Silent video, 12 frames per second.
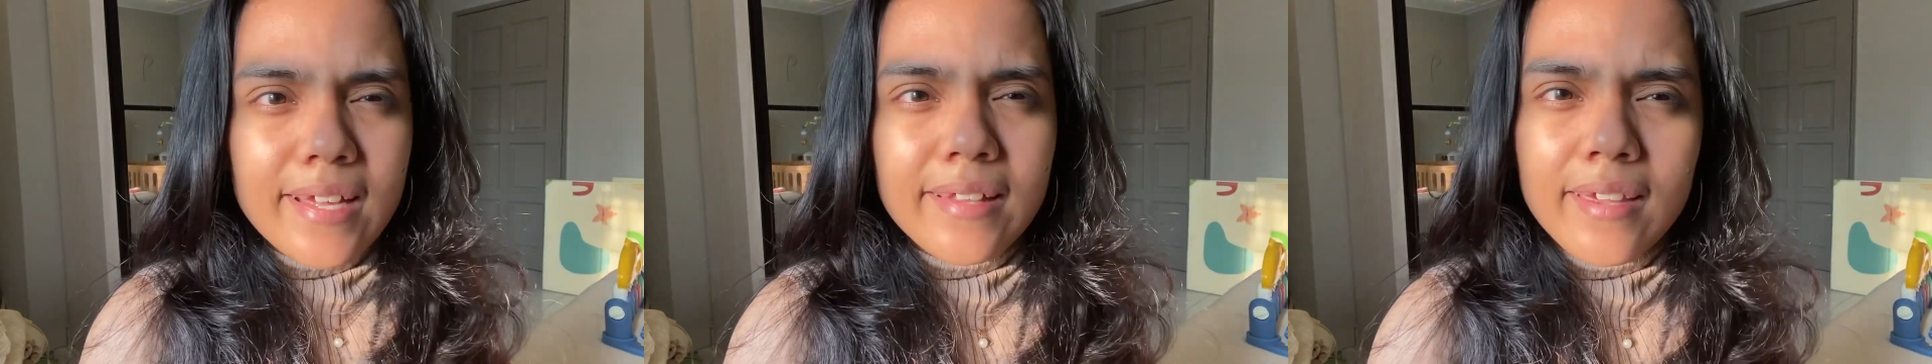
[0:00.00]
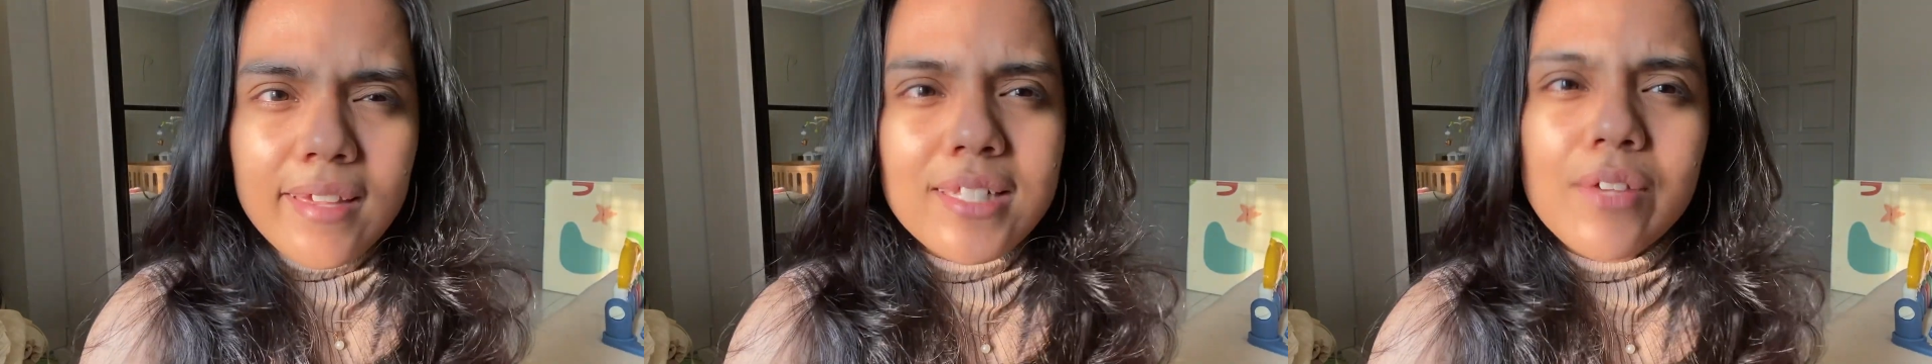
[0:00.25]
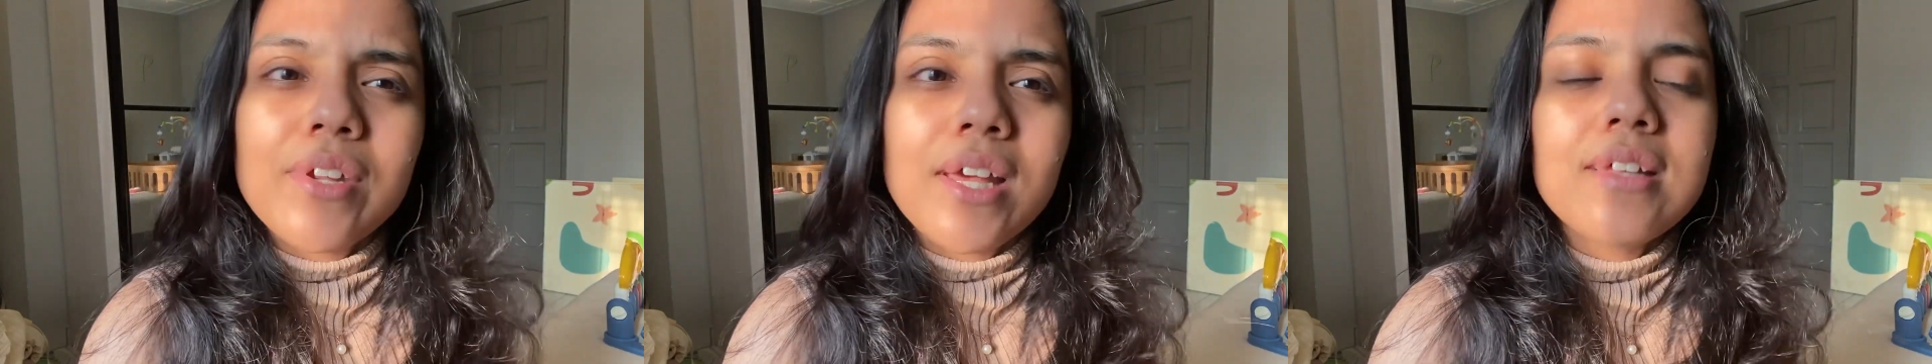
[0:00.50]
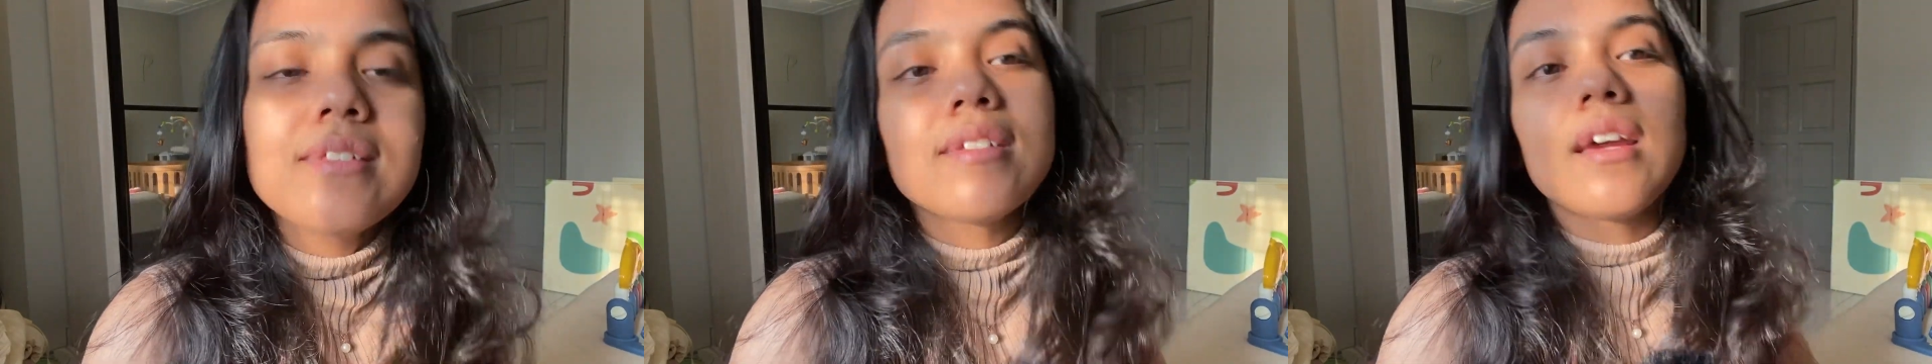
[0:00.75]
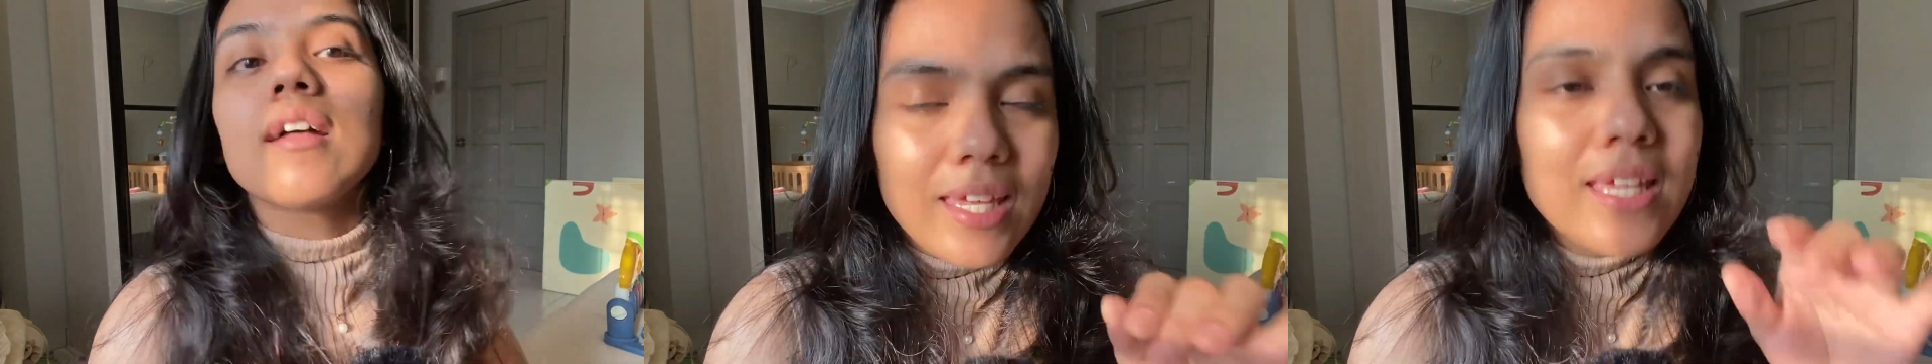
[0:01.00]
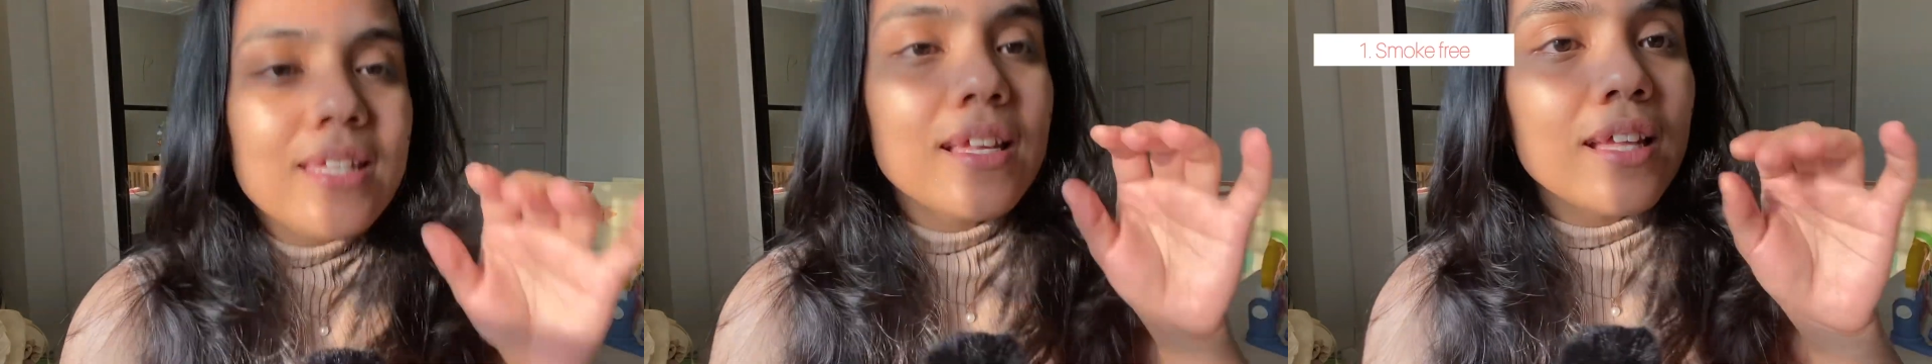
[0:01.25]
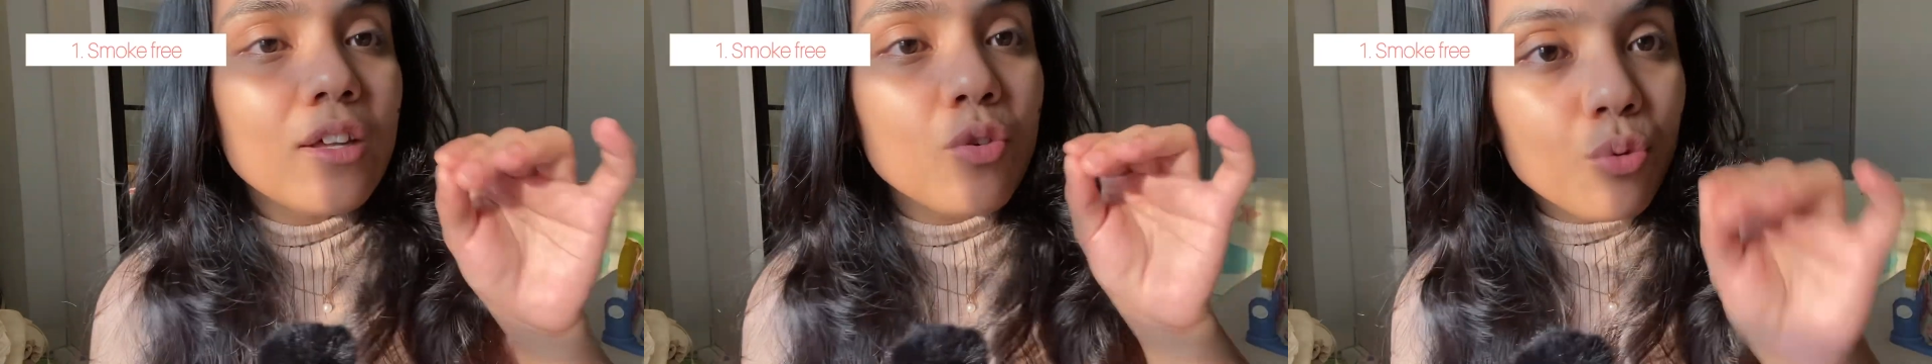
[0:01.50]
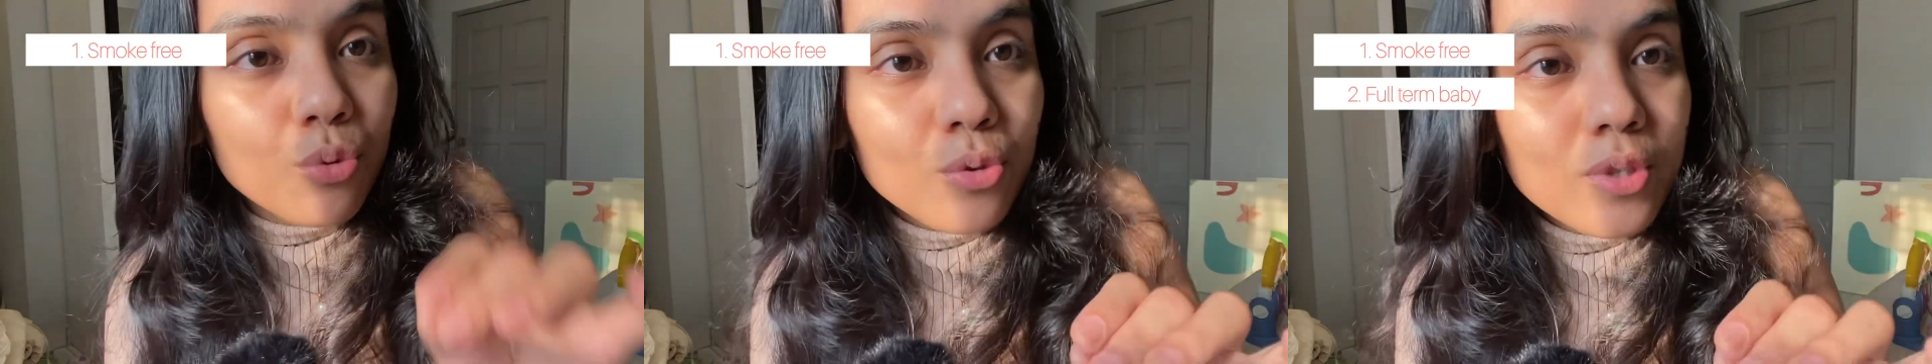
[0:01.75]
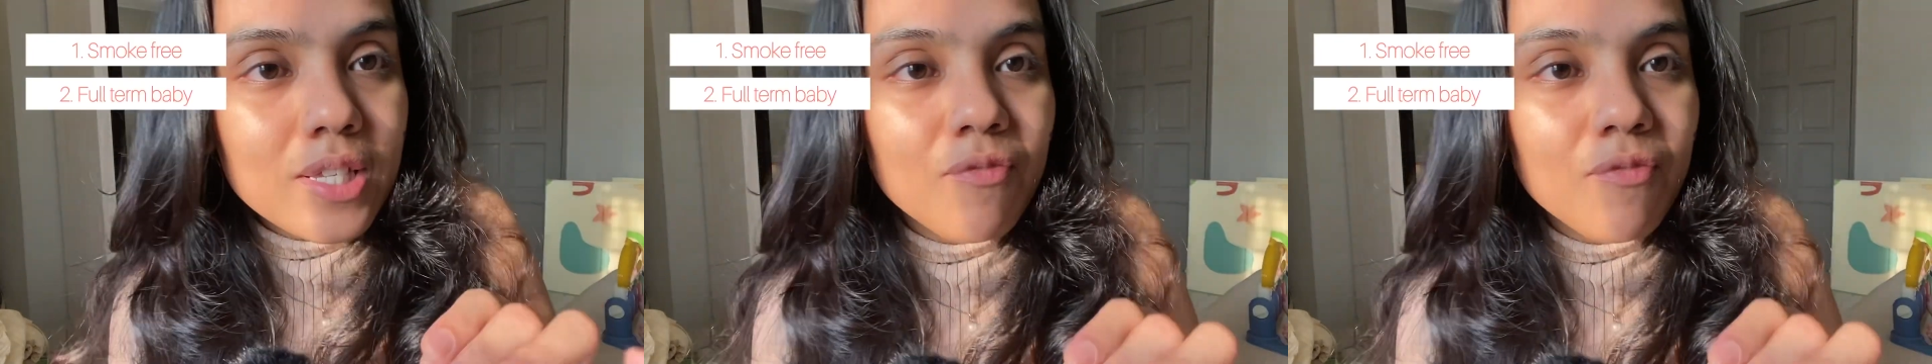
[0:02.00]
I think 7S. Yeah, these are the rules